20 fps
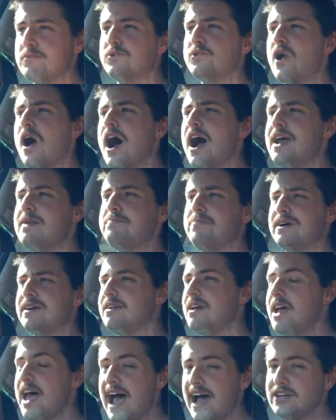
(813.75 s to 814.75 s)
ride, but
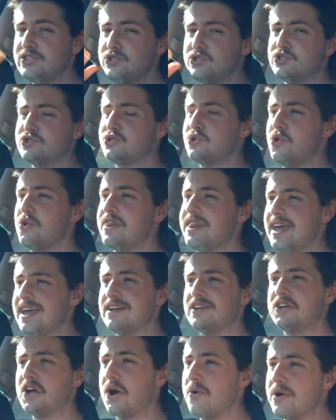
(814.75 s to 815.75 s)
as you saw
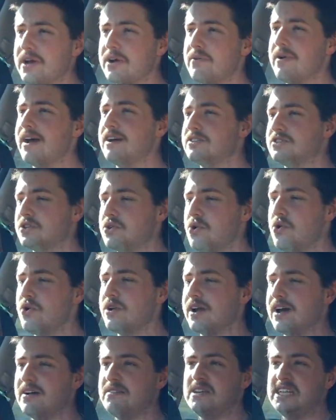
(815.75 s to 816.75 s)
then, going around a
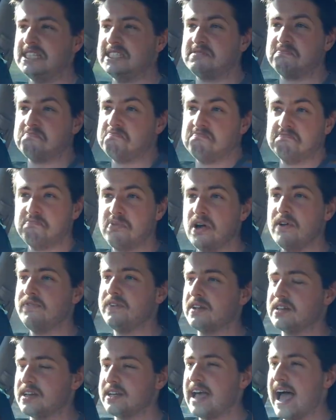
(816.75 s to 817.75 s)
corner is perfectly